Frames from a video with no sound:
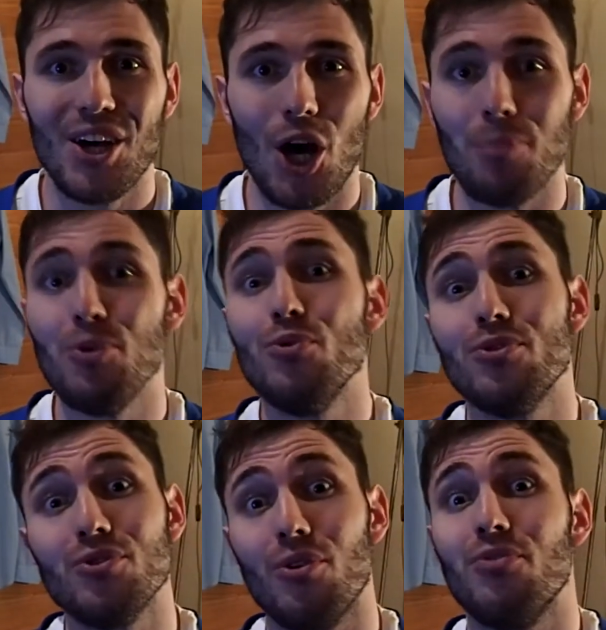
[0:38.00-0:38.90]
a
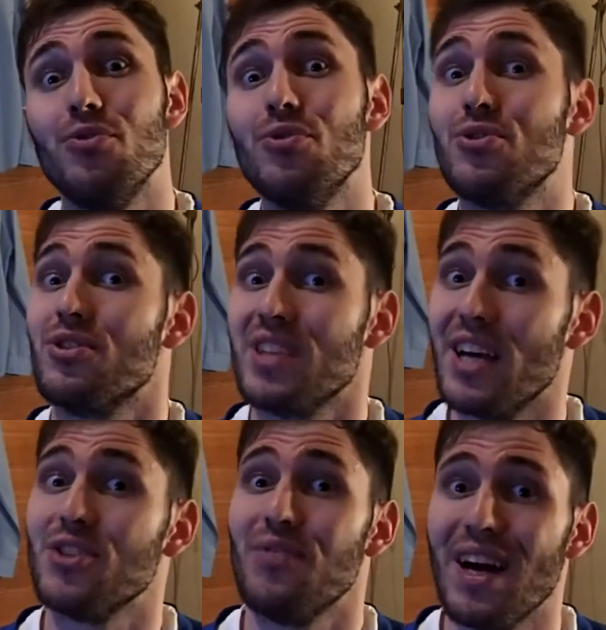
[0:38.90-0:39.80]
mutual future
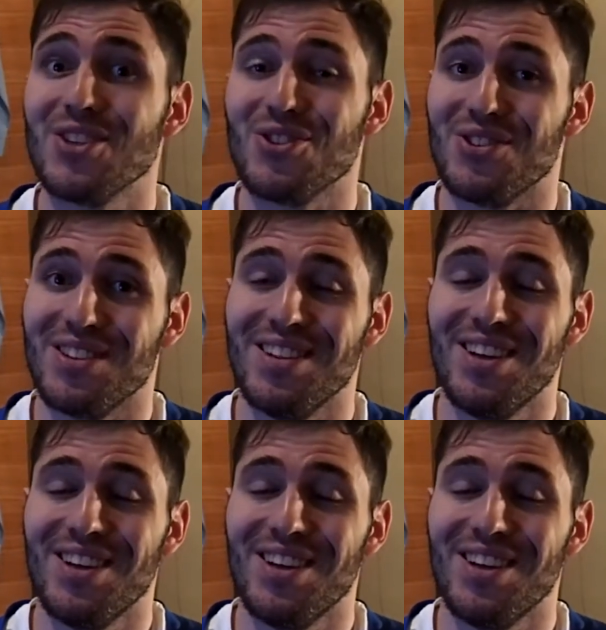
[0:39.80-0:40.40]
satisfaction.